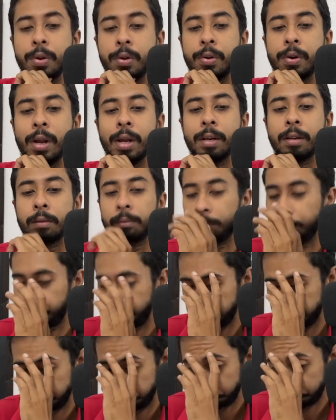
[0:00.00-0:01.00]
right?
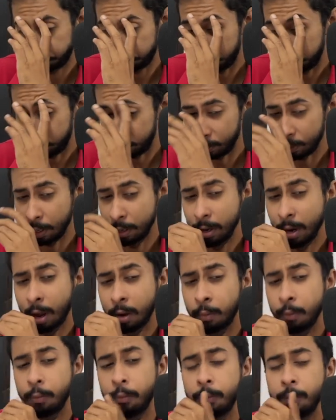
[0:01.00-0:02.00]

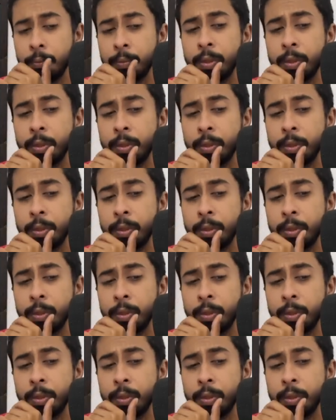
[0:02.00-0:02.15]
Now,